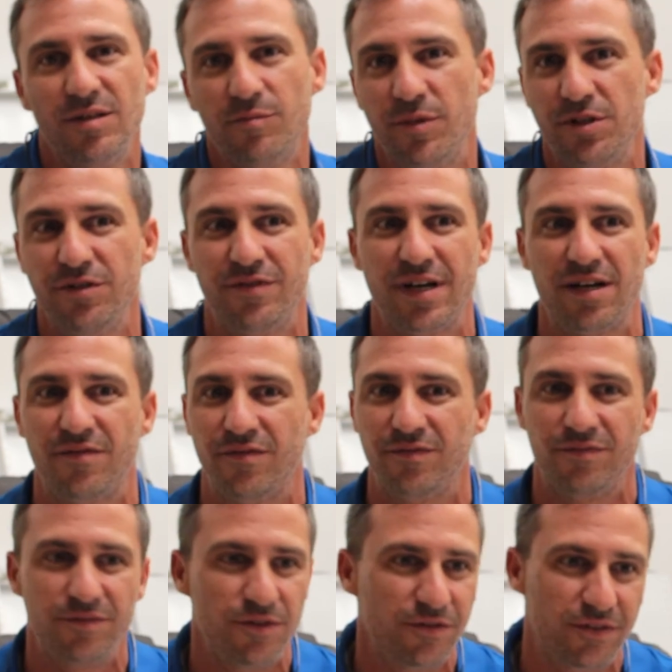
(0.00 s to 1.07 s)
but you've got
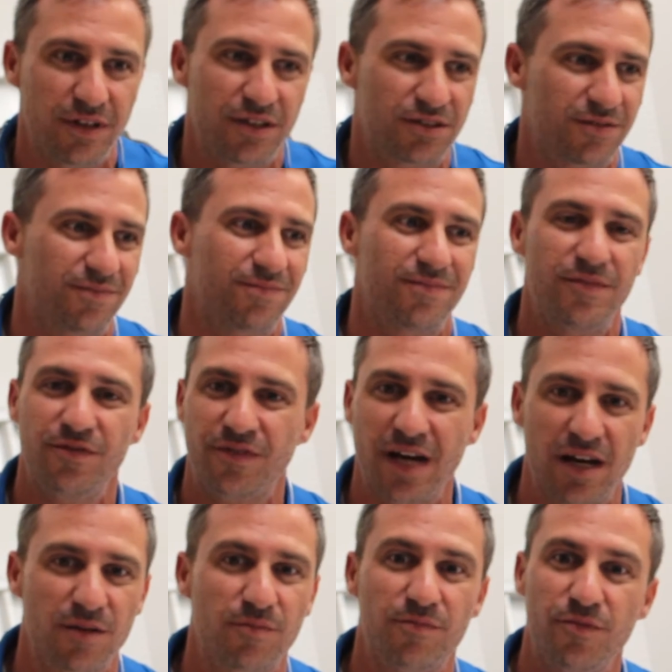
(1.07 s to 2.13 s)

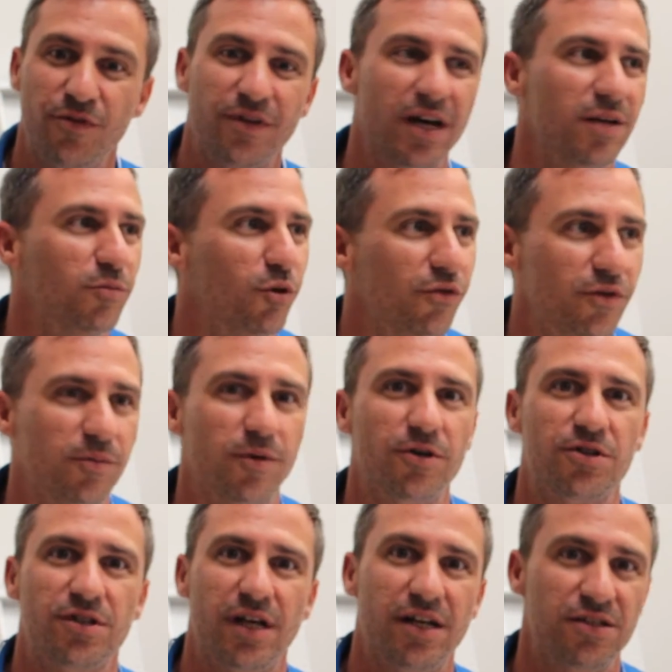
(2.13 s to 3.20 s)
to move your
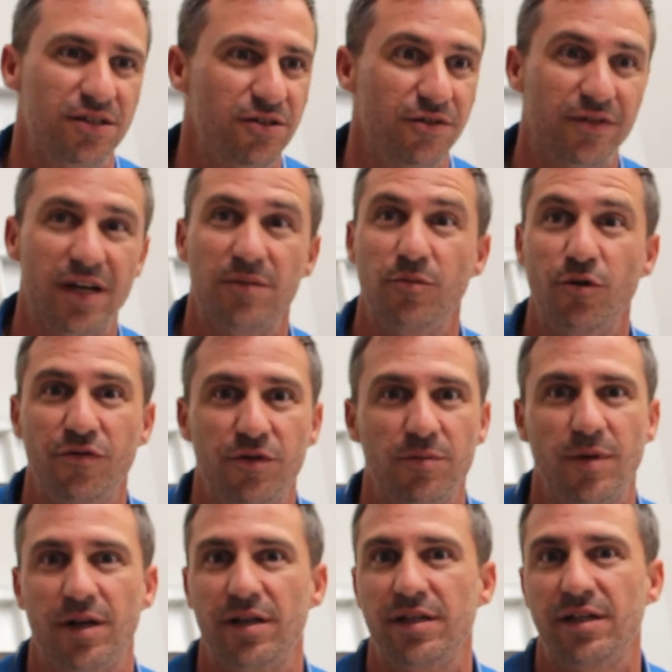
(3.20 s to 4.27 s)
merchandise, and you've got to move your
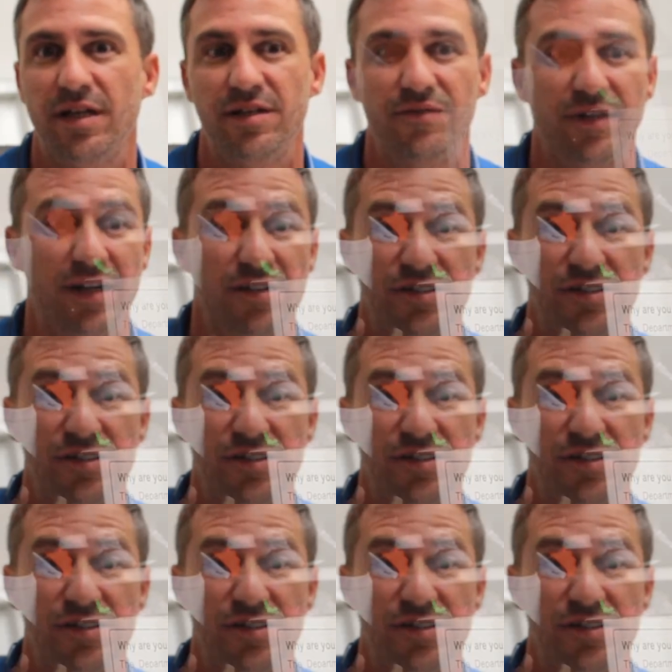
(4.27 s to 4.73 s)
money, and you've got